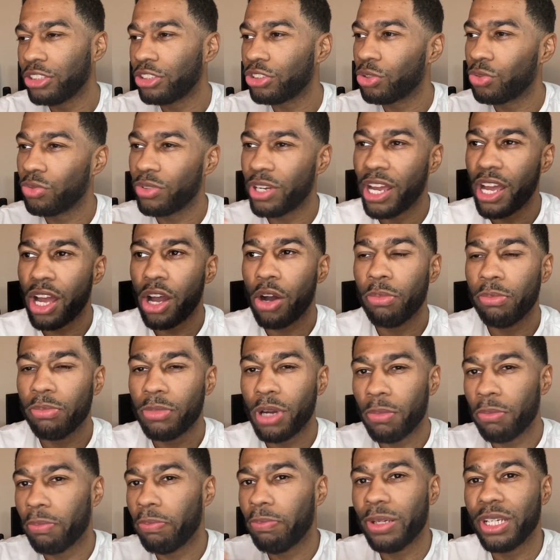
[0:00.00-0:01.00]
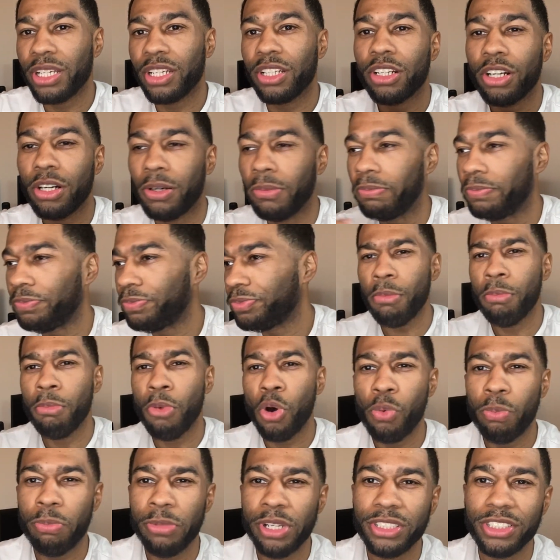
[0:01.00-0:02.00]
So now I'm, I'm picking up
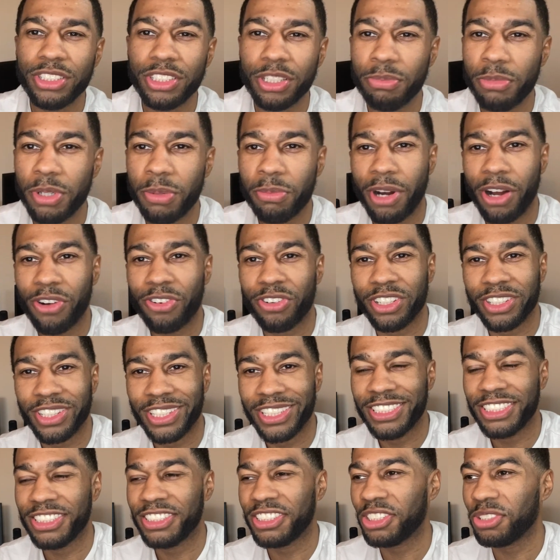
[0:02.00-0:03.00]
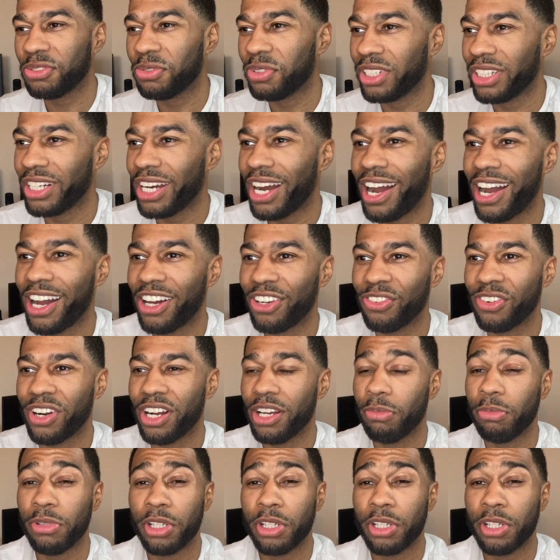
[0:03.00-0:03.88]
momentum in my relationship with God, right?